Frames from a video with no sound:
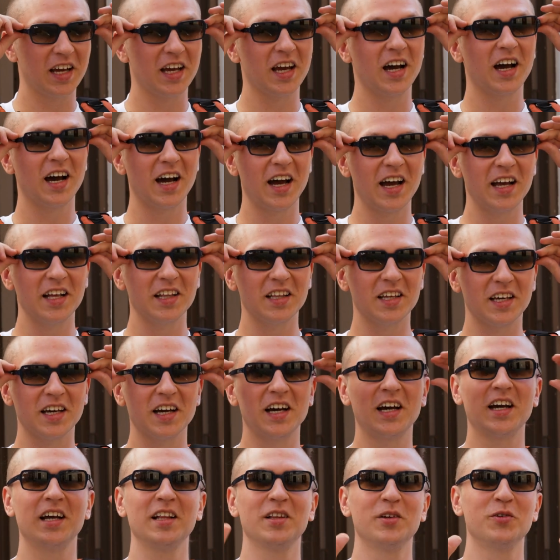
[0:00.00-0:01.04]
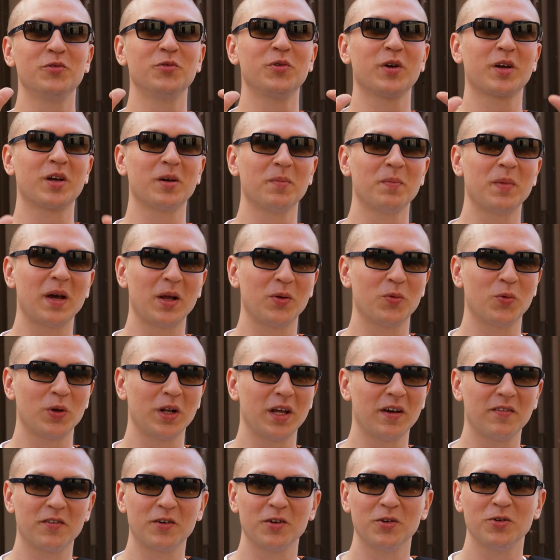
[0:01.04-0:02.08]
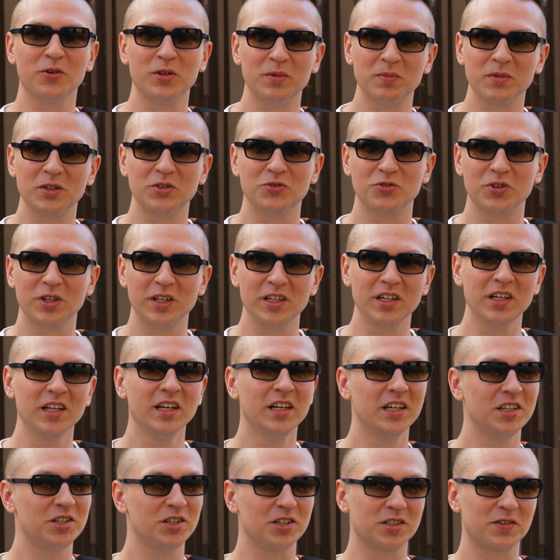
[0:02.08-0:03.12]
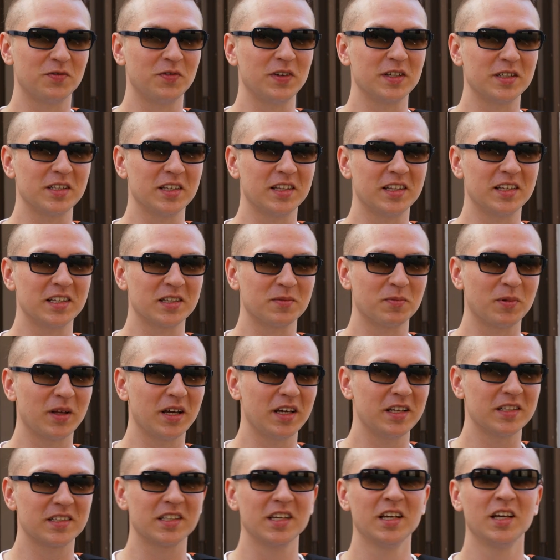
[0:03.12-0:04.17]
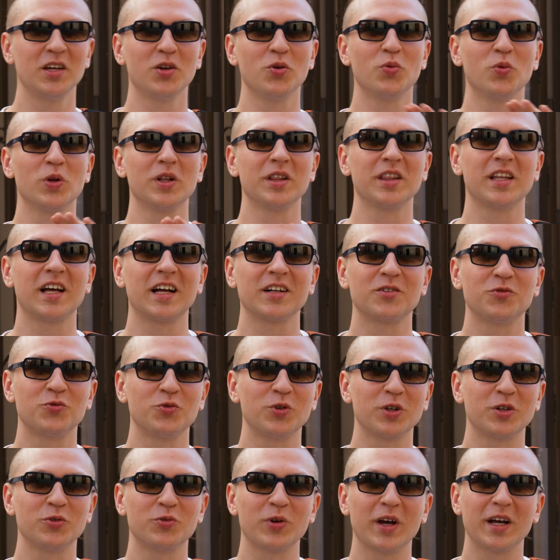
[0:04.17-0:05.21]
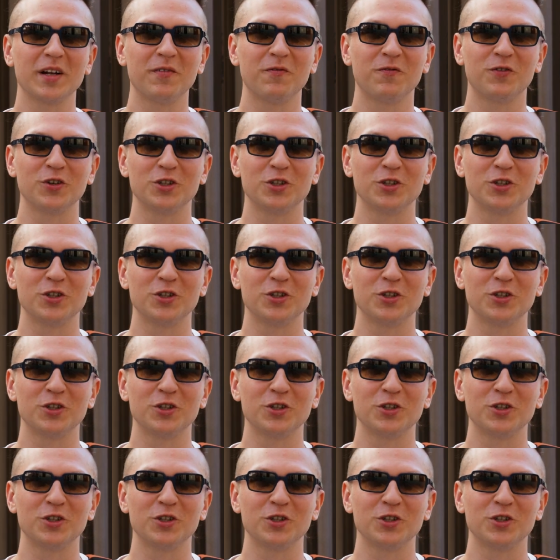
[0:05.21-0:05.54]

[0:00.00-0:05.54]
highly, highly recommend whenever you're in Madrid, just visit this place. You will not regret for